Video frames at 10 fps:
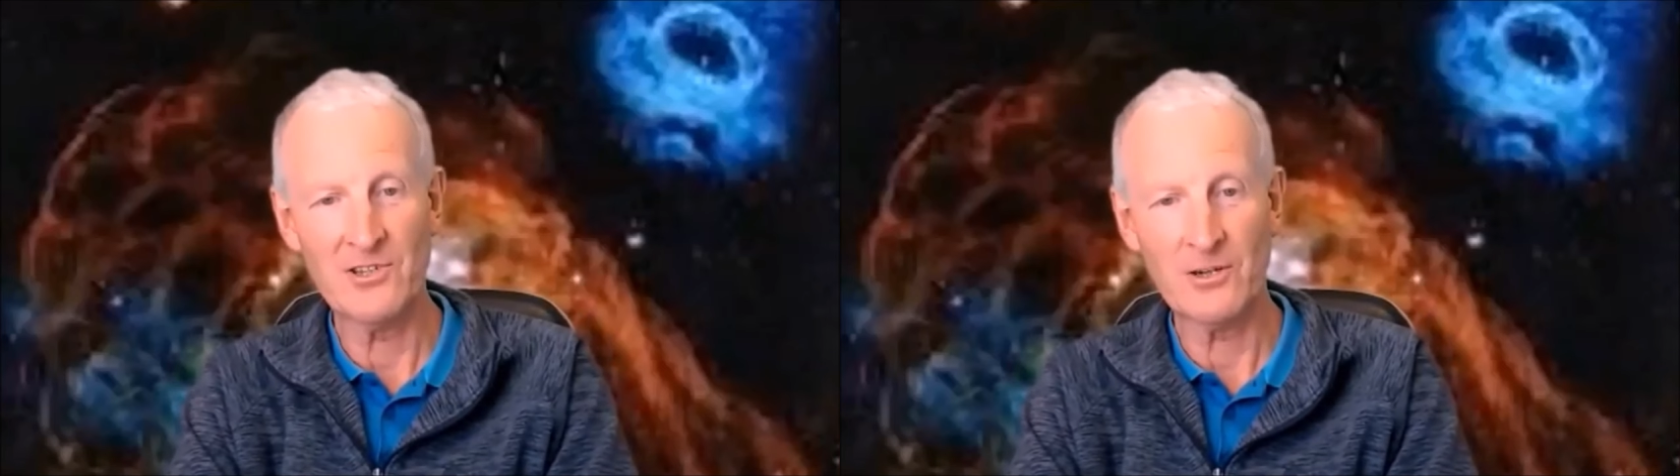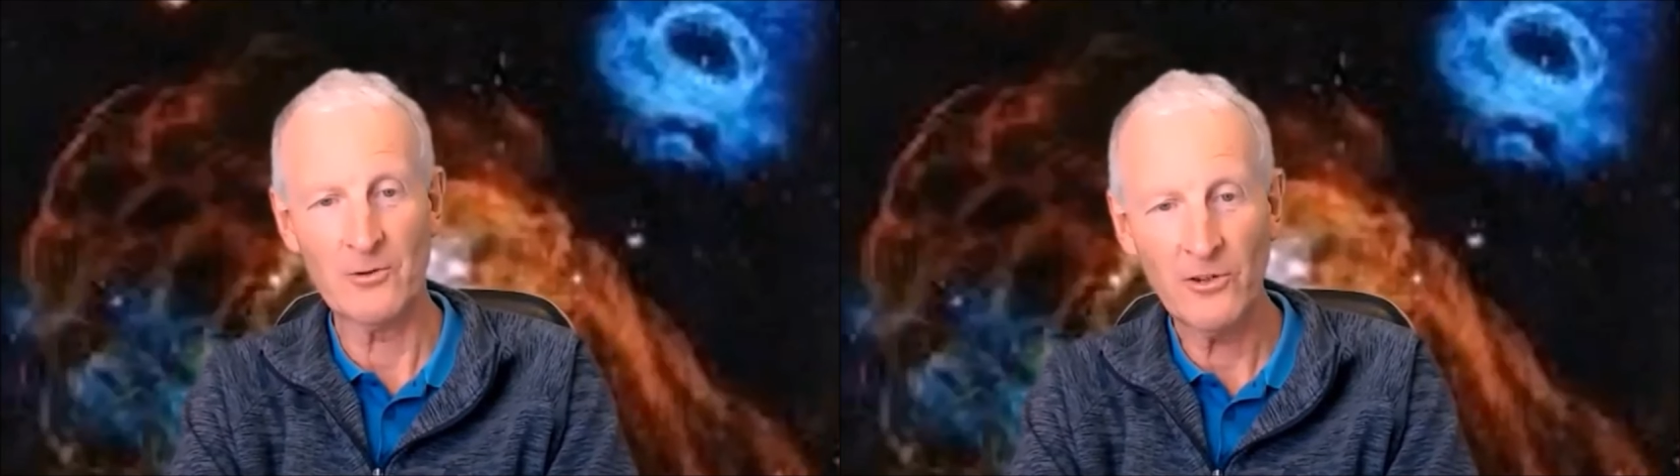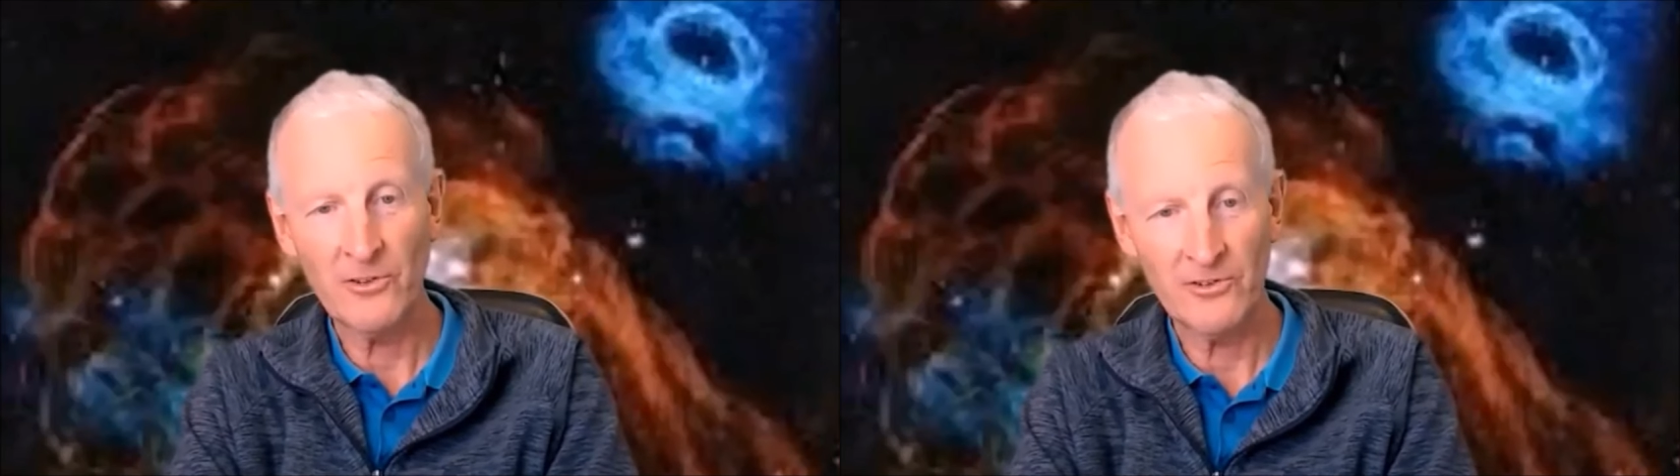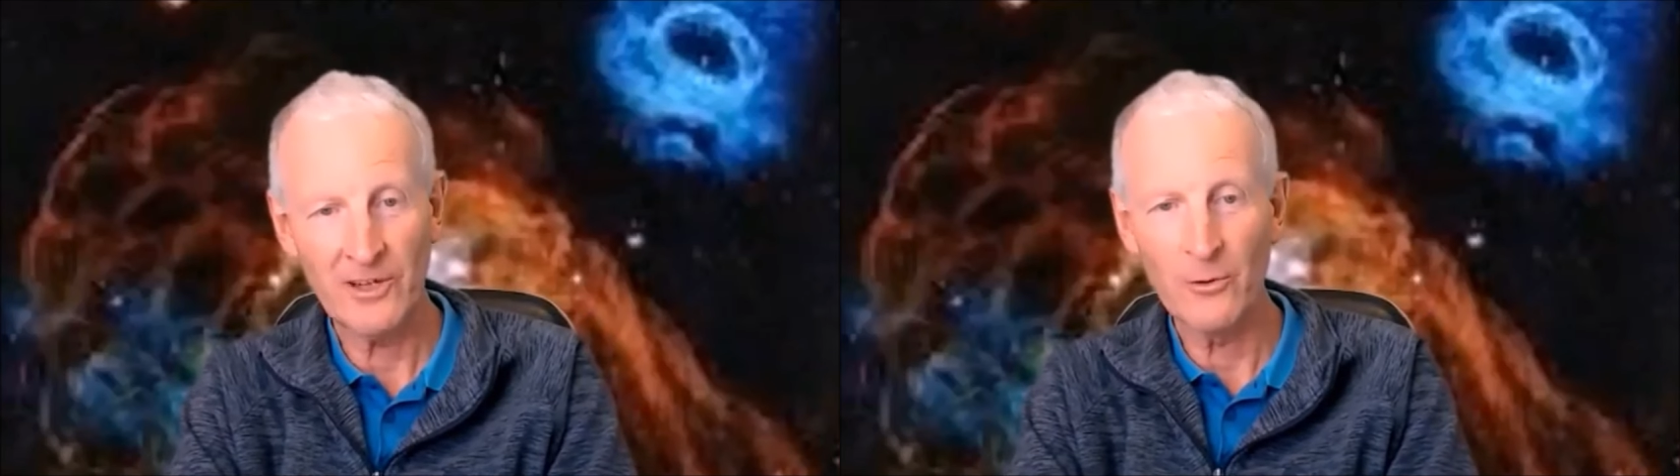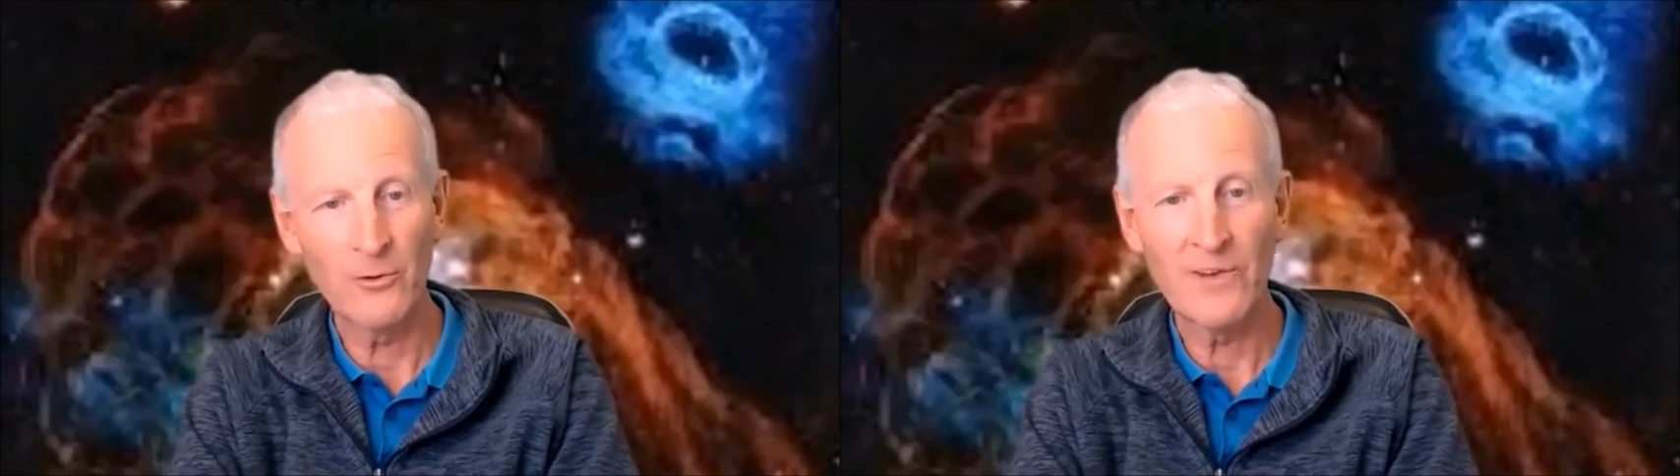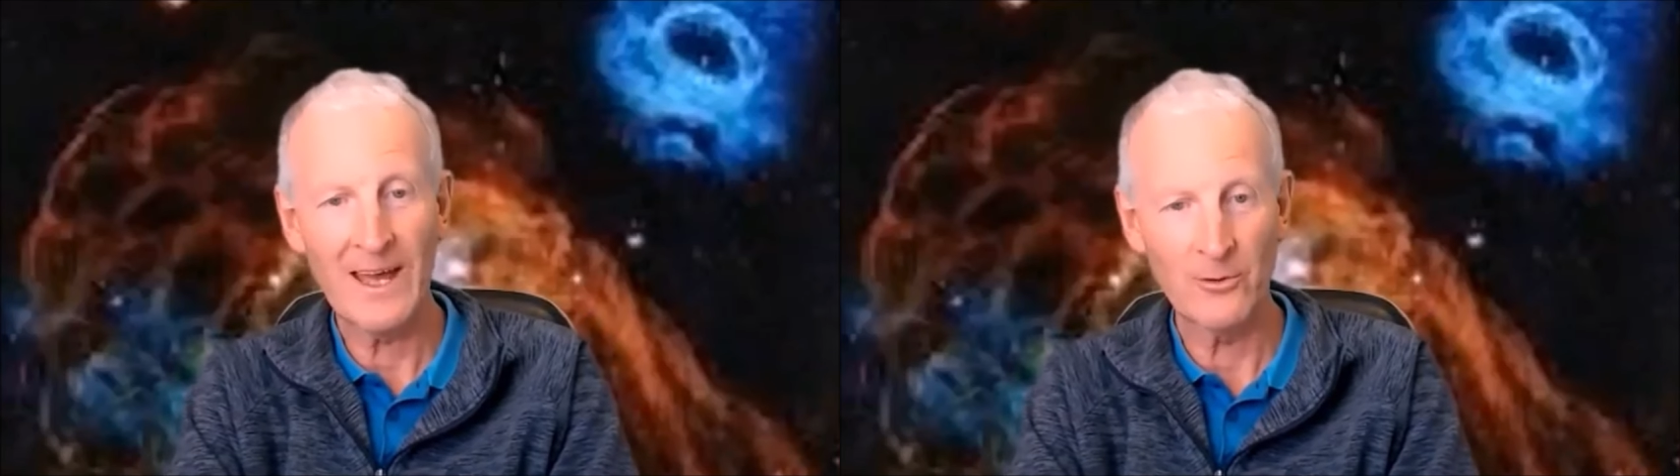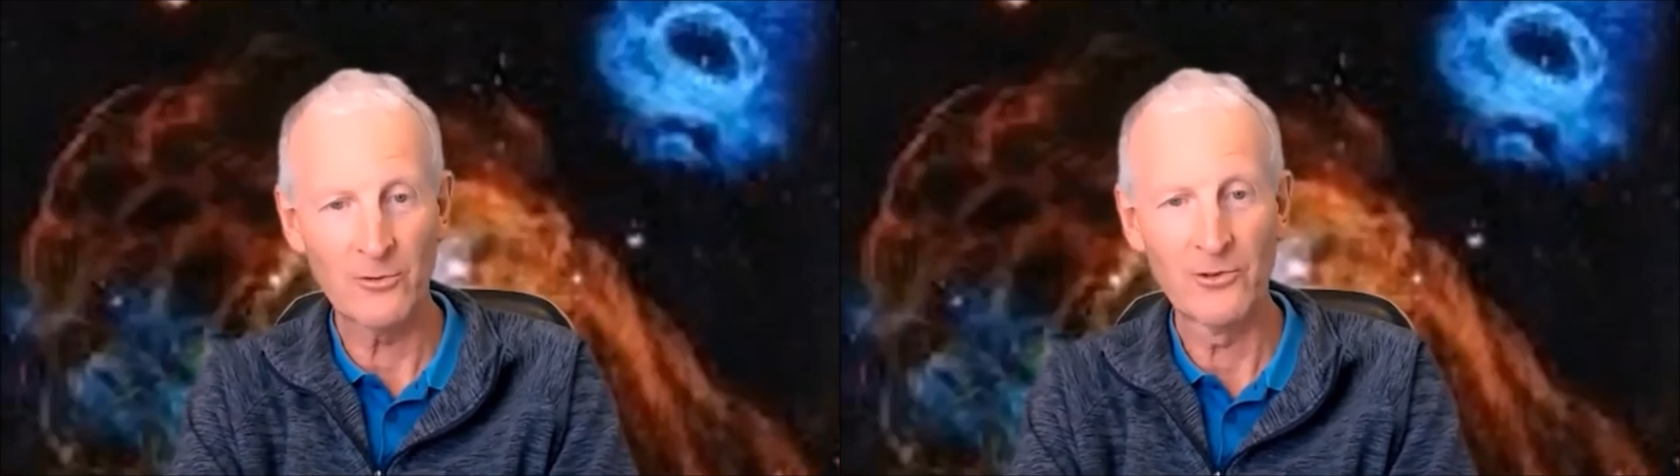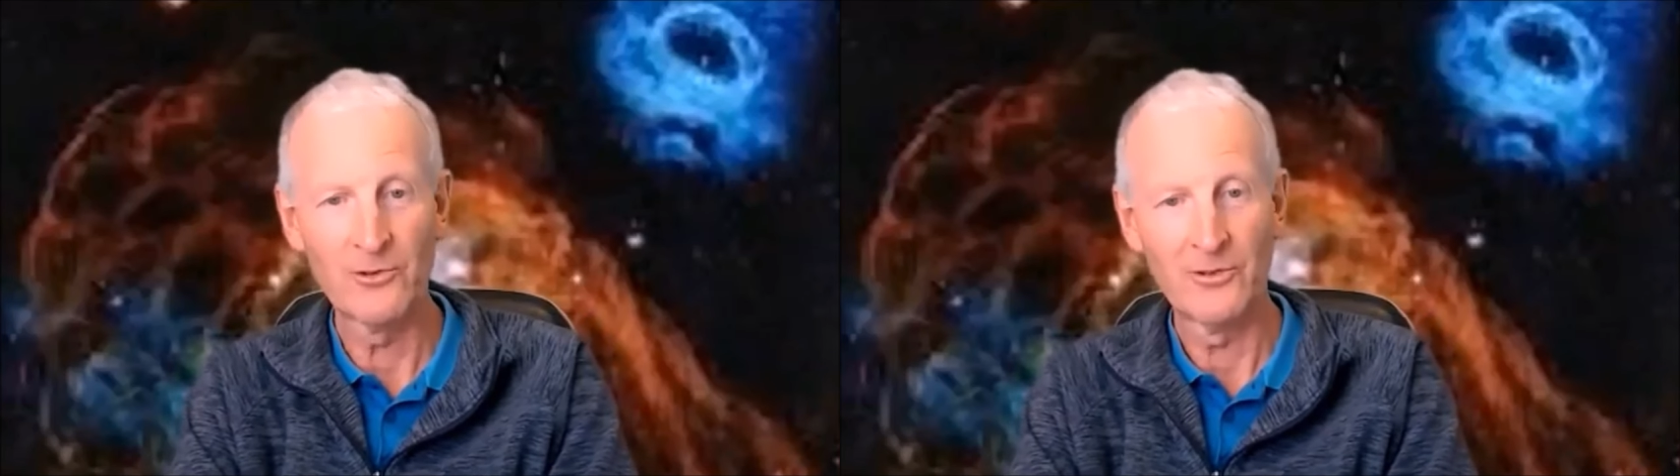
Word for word: the cross. They're all nailed.